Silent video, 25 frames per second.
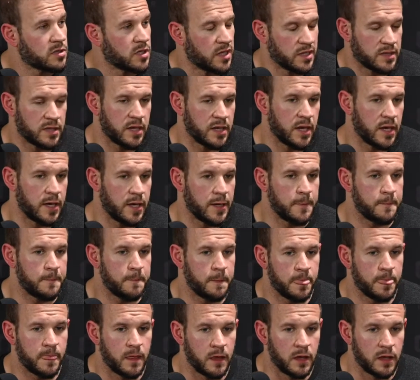Like today,
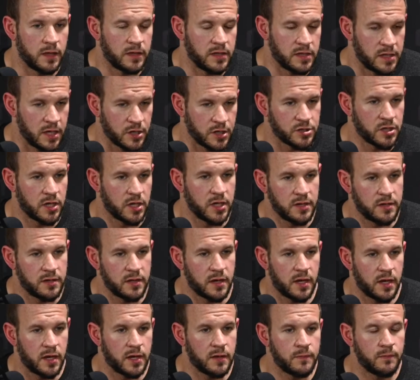yesterday and
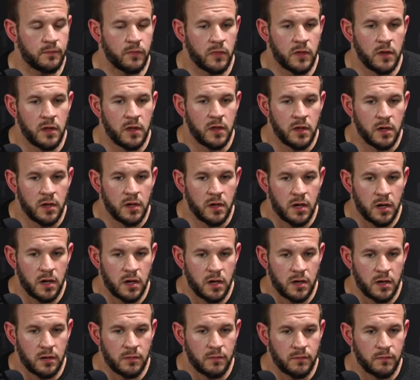today,
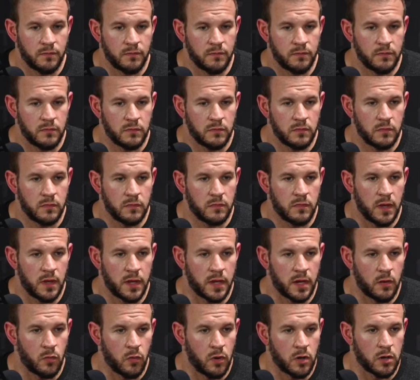like
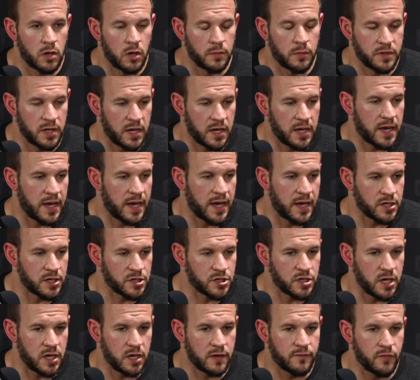I woke up today, I had a
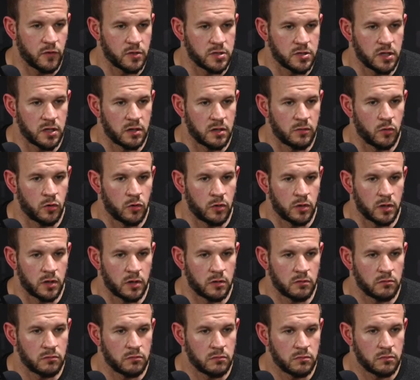shake first thing in the morning.
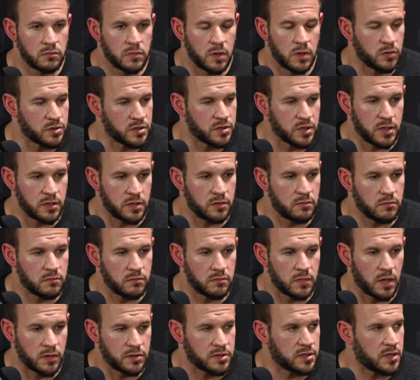That was it.
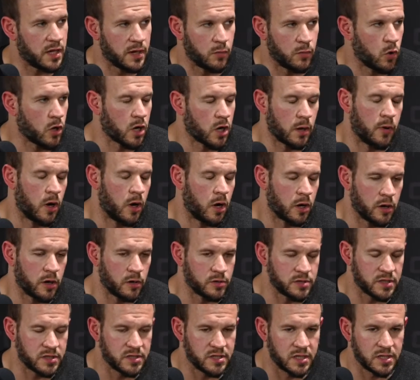I woke up hungry. I was
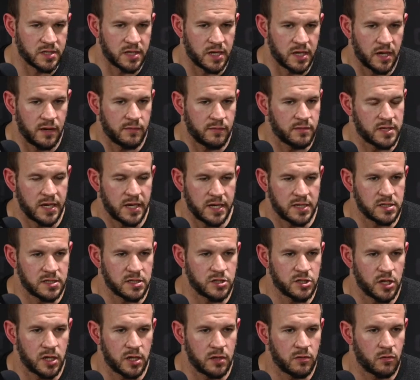like 6 a.m. Just had a
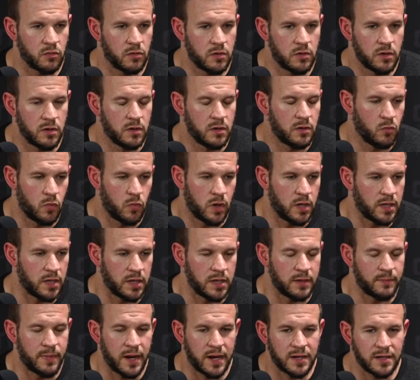shake, went and
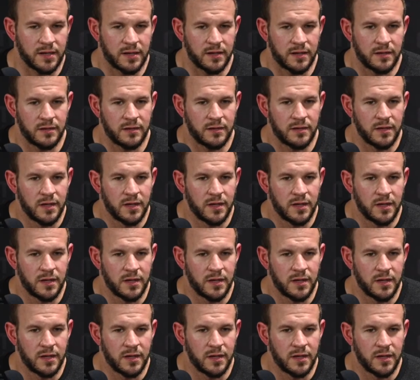laid back down.